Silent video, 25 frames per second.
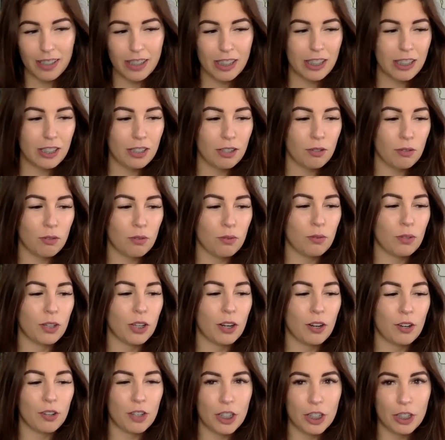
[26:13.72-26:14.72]
to
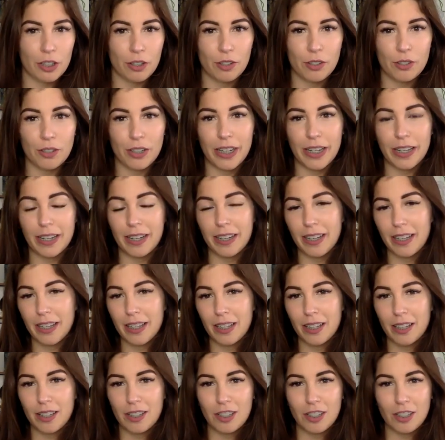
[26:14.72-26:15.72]
your children,
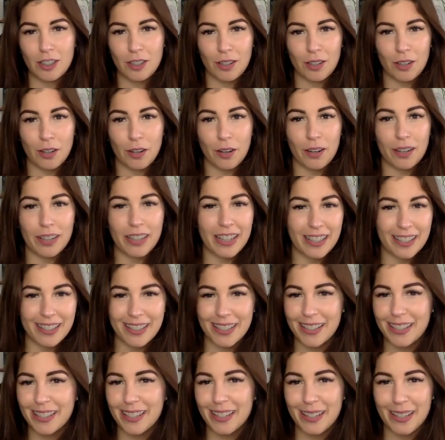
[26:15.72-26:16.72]
to your
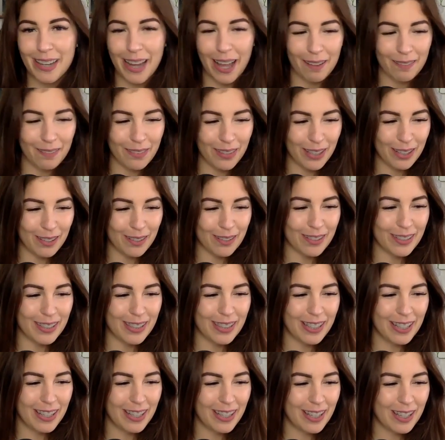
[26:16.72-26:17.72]
nieces and
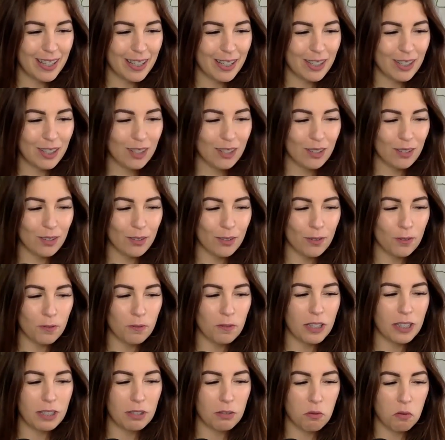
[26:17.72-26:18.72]
nephews,
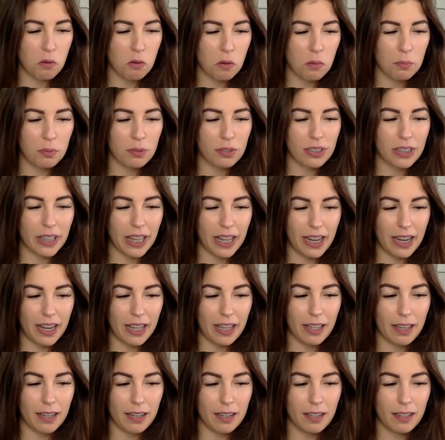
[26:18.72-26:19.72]
to this whole
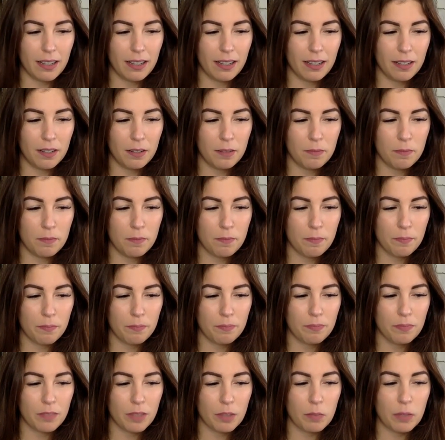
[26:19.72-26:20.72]
planet,
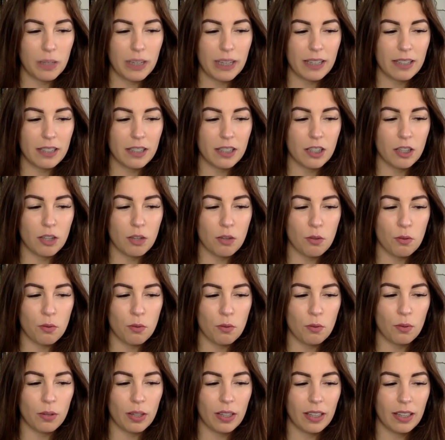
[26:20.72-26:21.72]
because
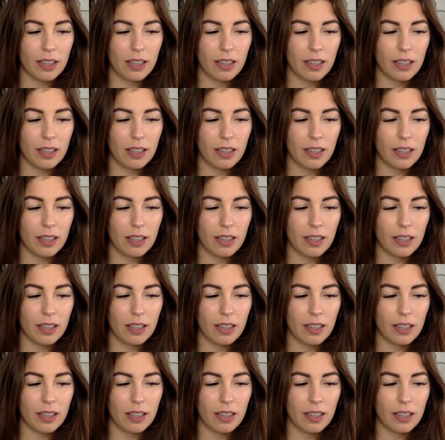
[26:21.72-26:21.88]
you